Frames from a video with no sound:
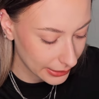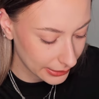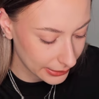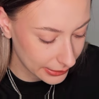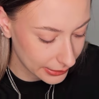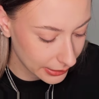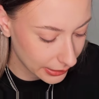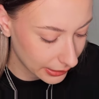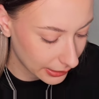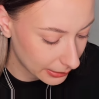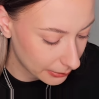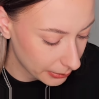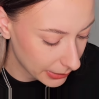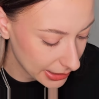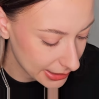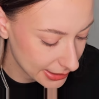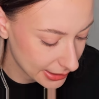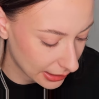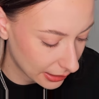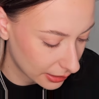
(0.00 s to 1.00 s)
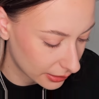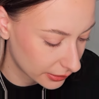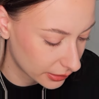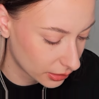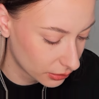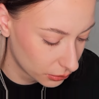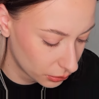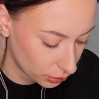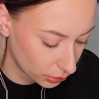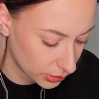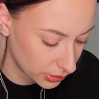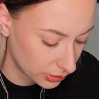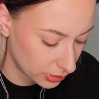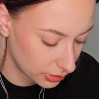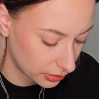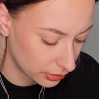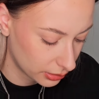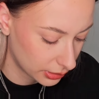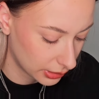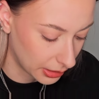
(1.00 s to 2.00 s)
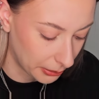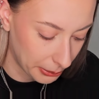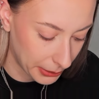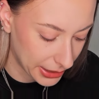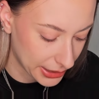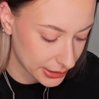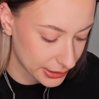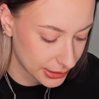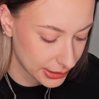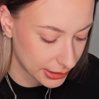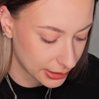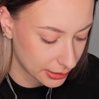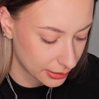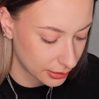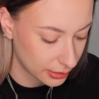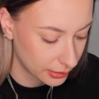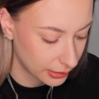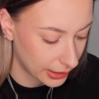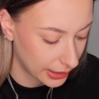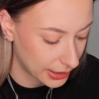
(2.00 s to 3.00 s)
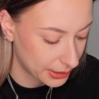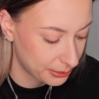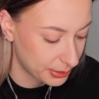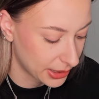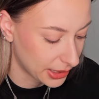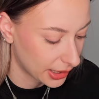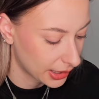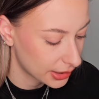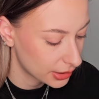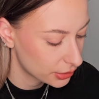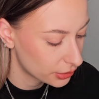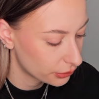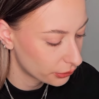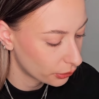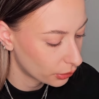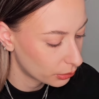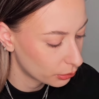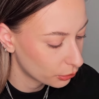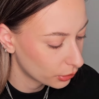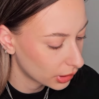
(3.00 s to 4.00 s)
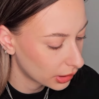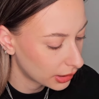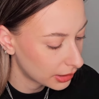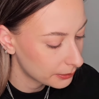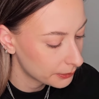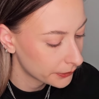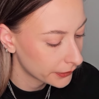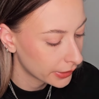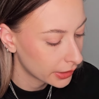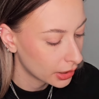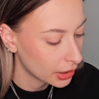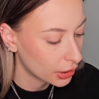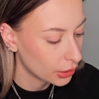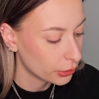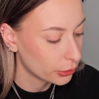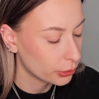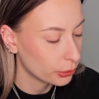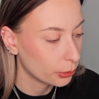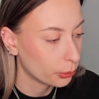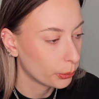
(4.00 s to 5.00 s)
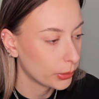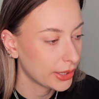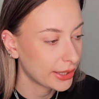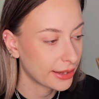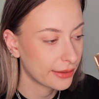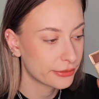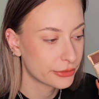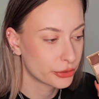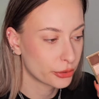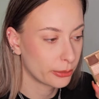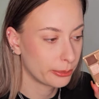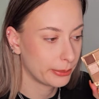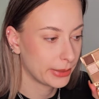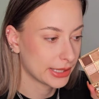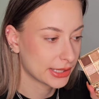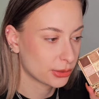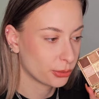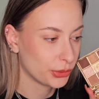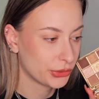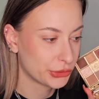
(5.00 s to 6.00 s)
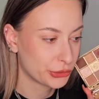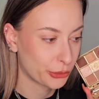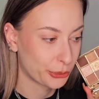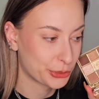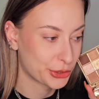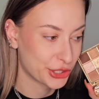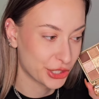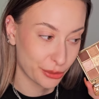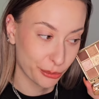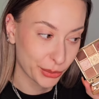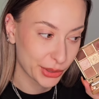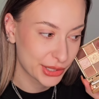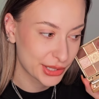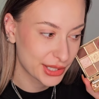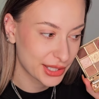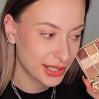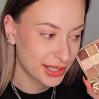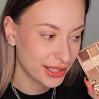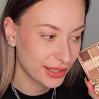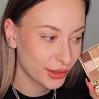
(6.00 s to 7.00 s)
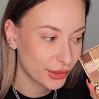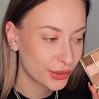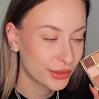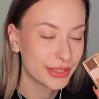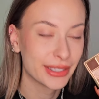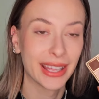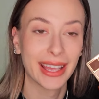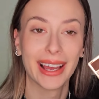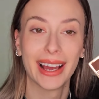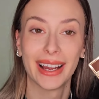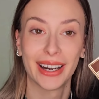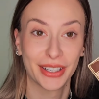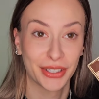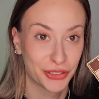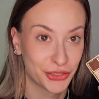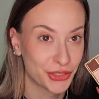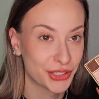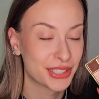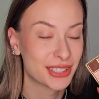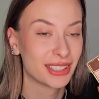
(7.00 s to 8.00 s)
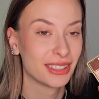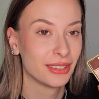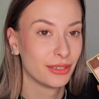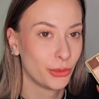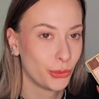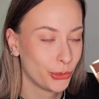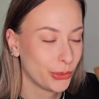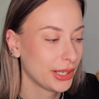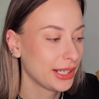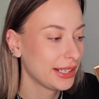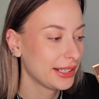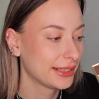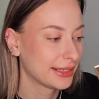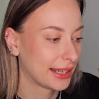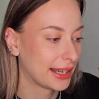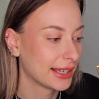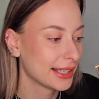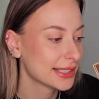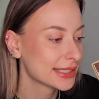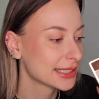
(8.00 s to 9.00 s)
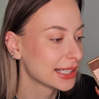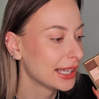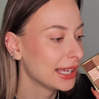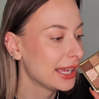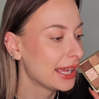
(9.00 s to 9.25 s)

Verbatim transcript: The mattes are the good amazing ABH formula. We have some mattes with some shimmers in here. They are just really nice.